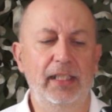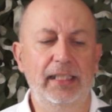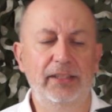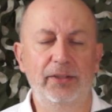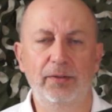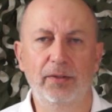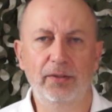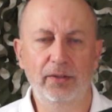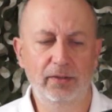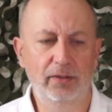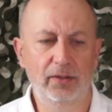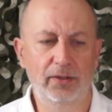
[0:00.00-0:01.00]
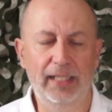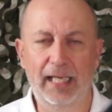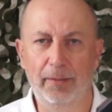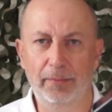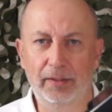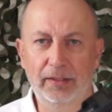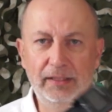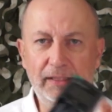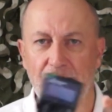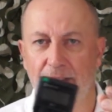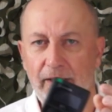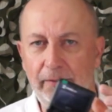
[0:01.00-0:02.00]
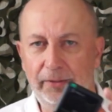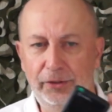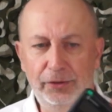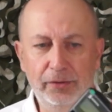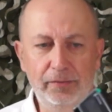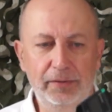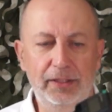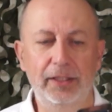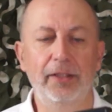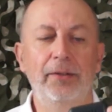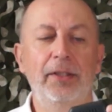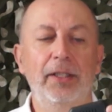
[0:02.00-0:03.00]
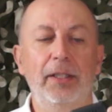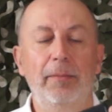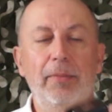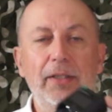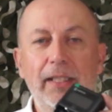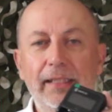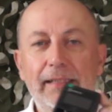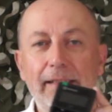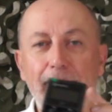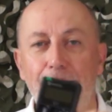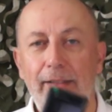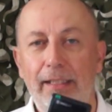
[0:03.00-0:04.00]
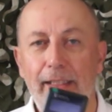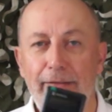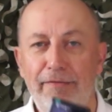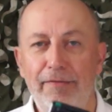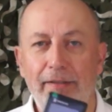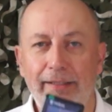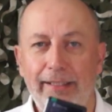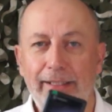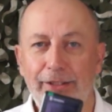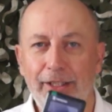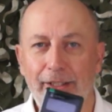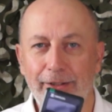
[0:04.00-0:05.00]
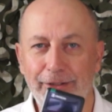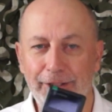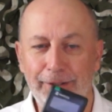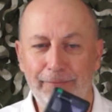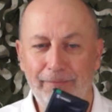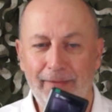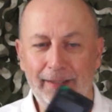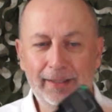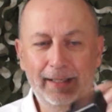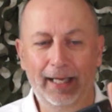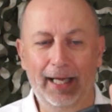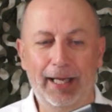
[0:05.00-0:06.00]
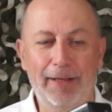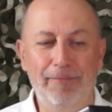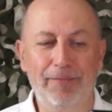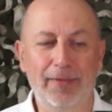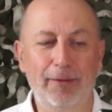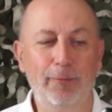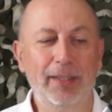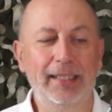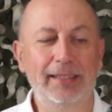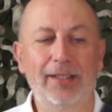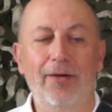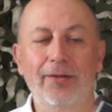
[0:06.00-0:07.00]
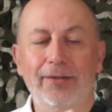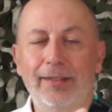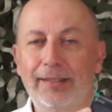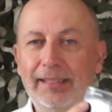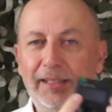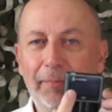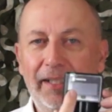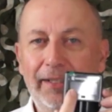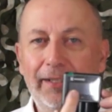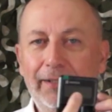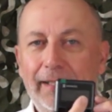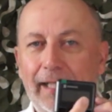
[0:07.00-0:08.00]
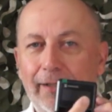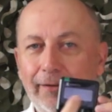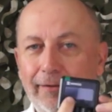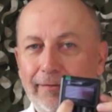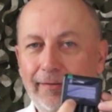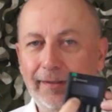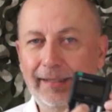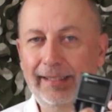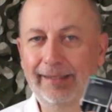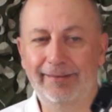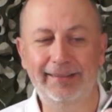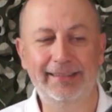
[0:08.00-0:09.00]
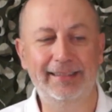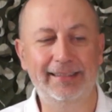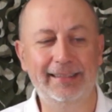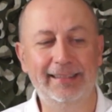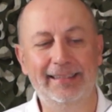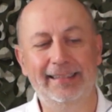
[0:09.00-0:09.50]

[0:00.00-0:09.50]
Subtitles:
later on, not now because it's only going to be a short video, but this is a really funky charger. When it's on, the display that you get on the front here is,